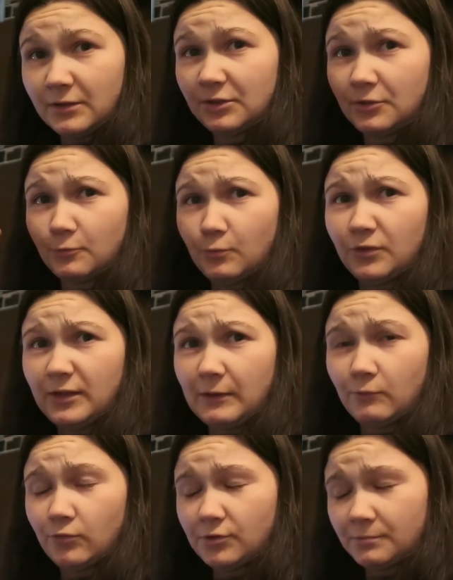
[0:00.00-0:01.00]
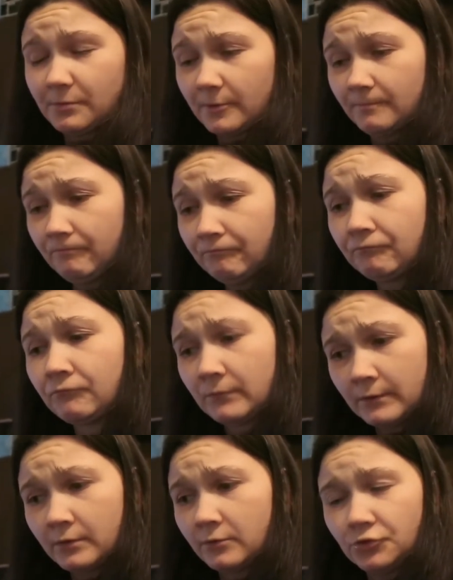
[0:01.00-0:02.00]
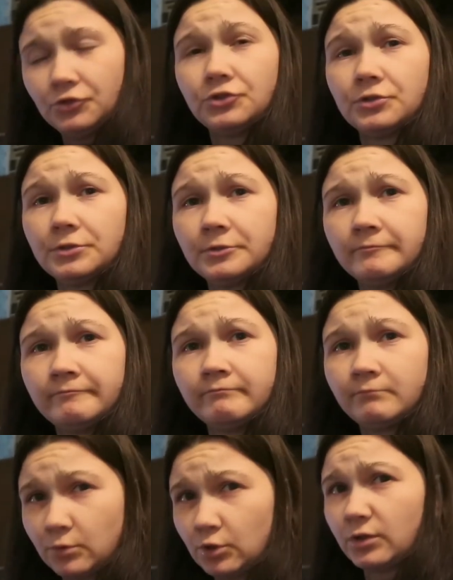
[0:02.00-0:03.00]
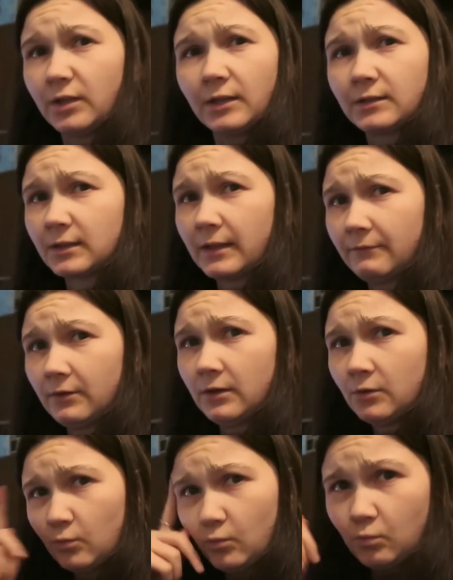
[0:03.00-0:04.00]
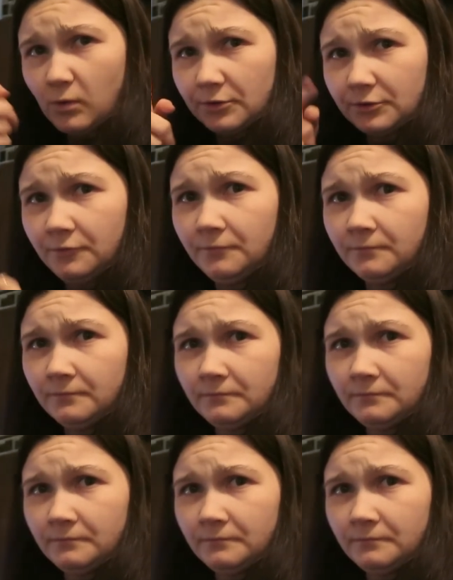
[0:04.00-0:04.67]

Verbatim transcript: I don't know what that was, but you should because that's clever. Well done.